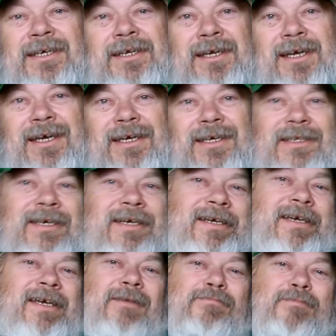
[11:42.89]
And
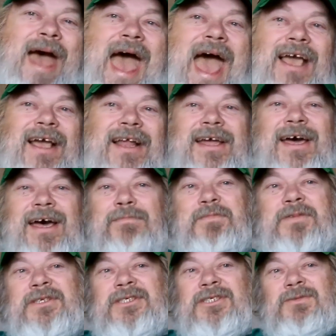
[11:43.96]
he backed
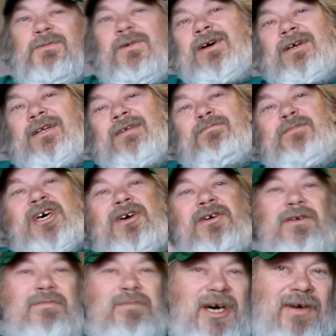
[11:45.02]
up and swung the
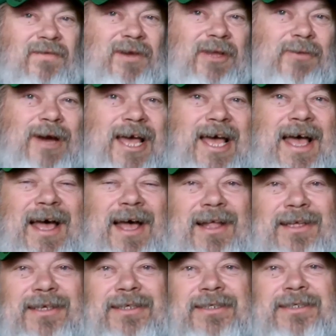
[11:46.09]
boom over the well.